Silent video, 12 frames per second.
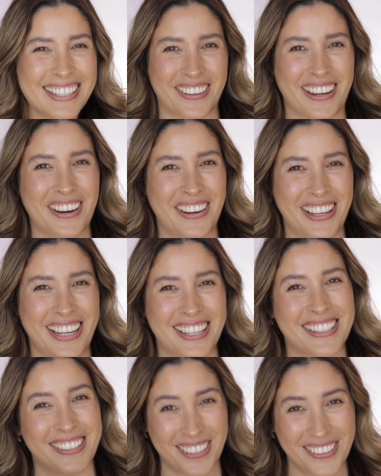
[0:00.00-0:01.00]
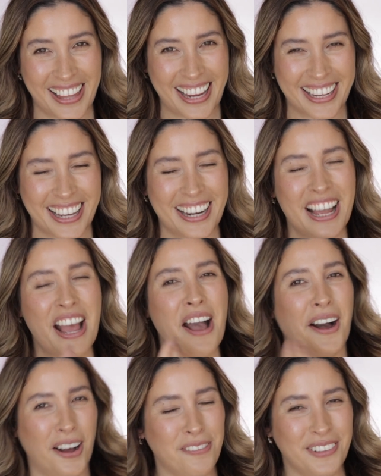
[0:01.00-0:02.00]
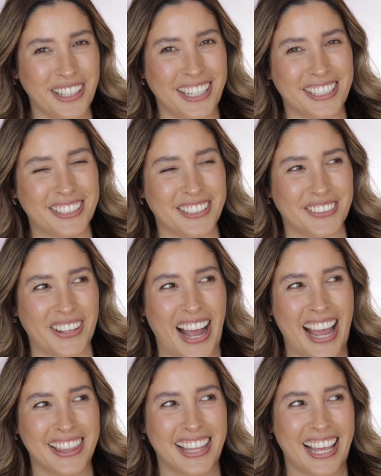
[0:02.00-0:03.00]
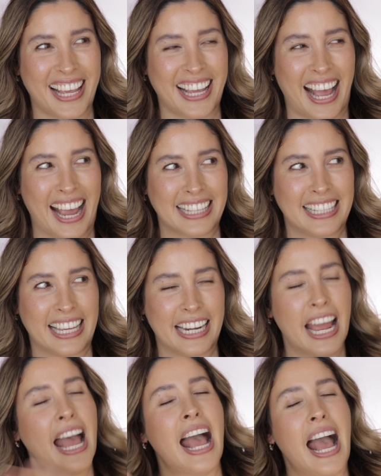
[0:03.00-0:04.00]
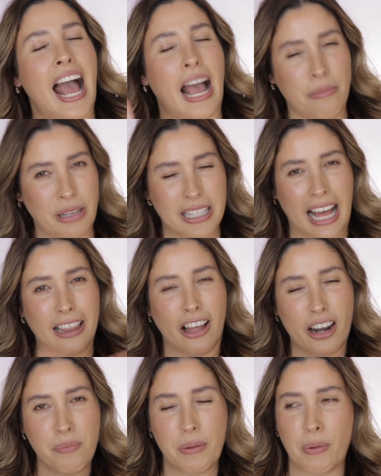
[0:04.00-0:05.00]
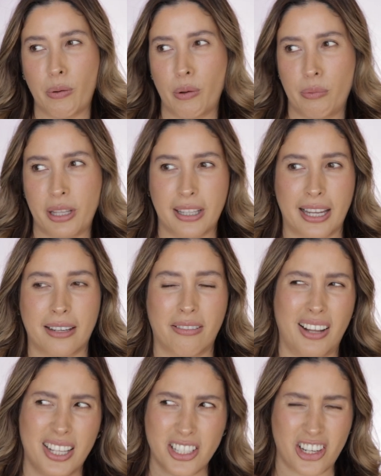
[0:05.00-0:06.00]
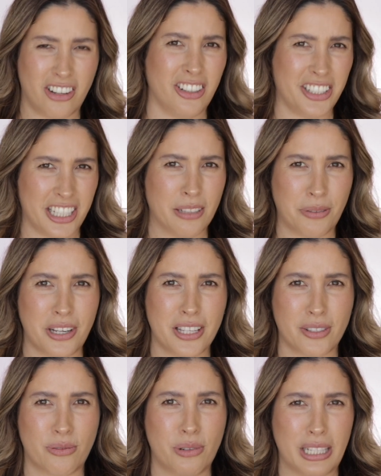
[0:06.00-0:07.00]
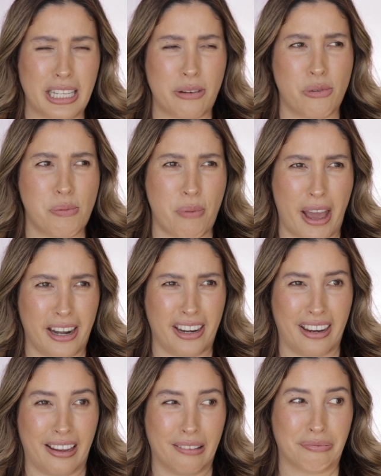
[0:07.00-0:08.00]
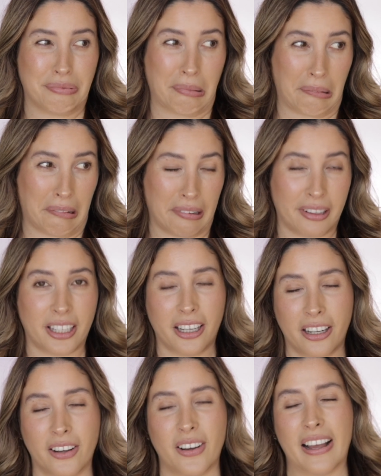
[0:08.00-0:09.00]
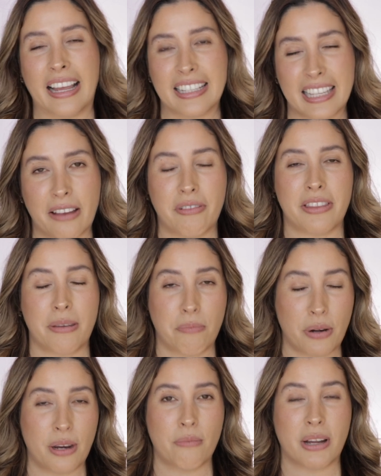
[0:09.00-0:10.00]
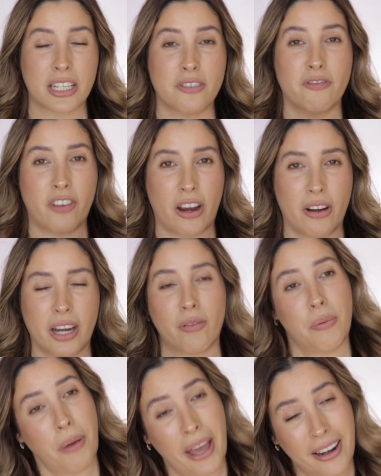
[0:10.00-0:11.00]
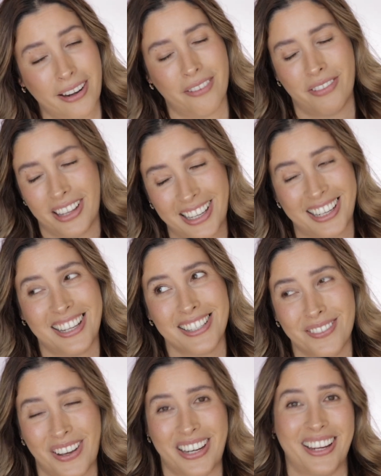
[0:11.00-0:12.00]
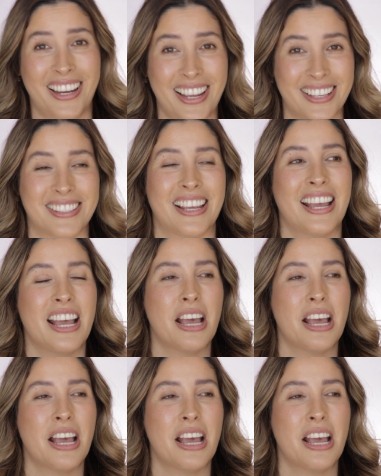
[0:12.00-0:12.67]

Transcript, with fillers: here it is do you like it hopefully you do I think I did I mean, a lot of people will be like, well, Charlotte Tilbury is really repetitive. Hmm, you know, it's everything pretty much very repetitive. it is what it is.